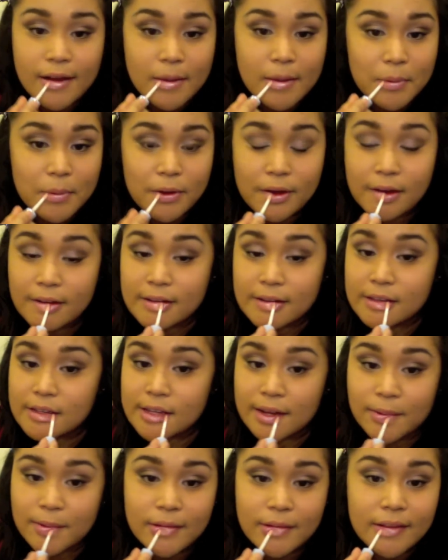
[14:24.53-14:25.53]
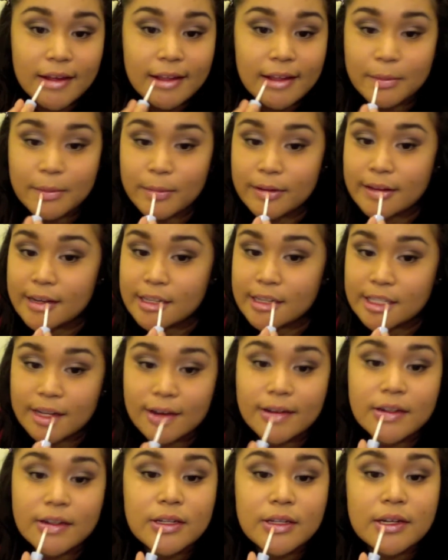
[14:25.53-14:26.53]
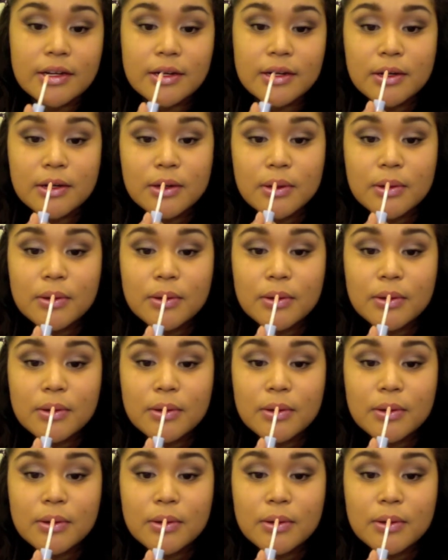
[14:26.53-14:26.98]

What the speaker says: put some of that lip gloss onto your